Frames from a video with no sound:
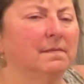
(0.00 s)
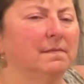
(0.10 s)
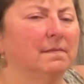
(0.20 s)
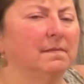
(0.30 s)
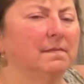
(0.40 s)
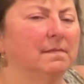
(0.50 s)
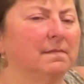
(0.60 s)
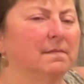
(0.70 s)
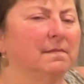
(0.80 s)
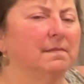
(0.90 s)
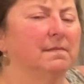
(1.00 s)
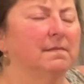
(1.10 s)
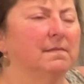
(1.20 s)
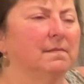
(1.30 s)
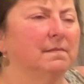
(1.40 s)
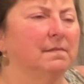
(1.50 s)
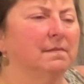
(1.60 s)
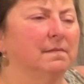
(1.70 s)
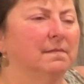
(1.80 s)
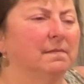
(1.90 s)

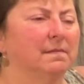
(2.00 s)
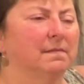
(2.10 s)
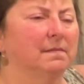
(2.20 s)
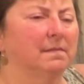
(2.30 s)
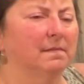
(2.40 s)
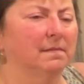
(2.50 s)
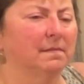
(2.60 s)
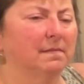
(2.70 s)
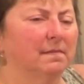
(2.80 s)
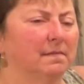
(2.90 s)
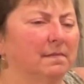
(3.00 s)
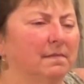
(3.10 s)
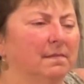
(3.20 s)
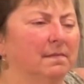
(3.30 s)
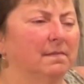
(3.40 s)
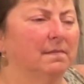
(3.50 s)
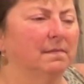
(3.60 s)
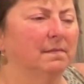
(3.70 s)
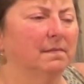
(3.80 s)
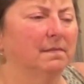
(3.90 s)

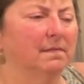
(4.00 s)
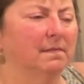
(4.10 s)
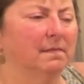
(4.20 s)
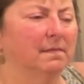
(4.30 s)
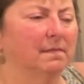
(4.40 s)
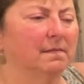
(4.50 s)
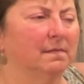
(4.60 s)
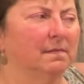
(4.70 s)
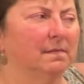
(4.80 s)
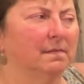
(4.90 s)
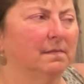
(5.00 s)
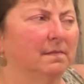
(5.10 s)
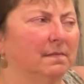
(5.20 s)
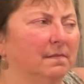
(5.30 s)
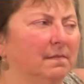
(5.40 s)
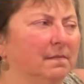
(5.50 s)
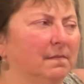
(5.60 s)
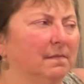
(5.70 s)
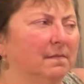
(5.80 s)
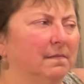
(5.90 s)

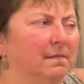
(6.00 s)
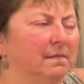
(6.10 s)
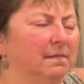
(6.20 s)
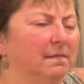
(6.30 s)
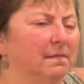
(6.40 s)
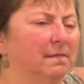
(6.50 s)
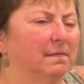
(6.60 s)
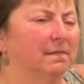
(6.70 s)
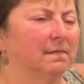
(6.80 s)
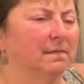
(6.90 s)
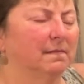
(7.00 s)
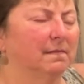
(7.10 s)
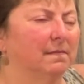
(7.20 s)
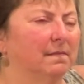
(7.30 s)
No words are spoken by the person on screen.